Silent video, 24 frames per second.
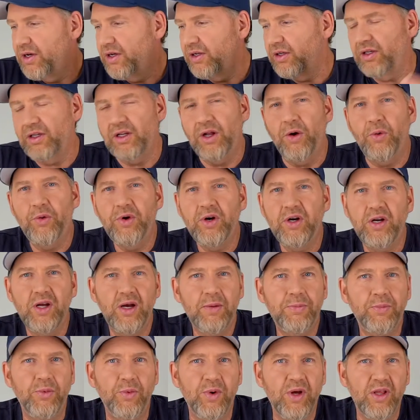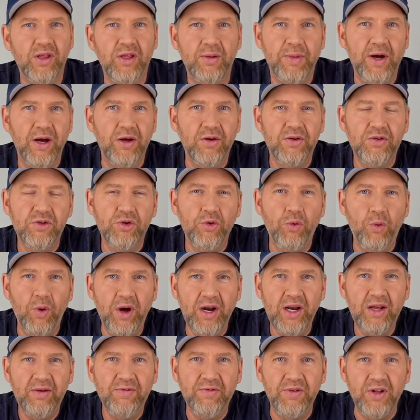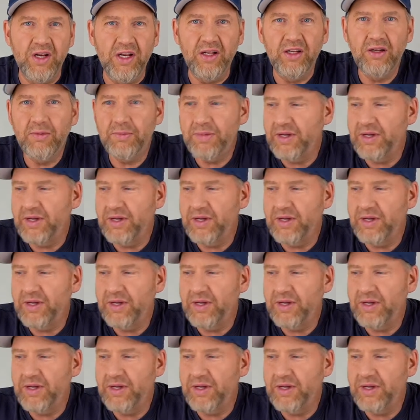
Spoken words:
load it up with about 20 vanilla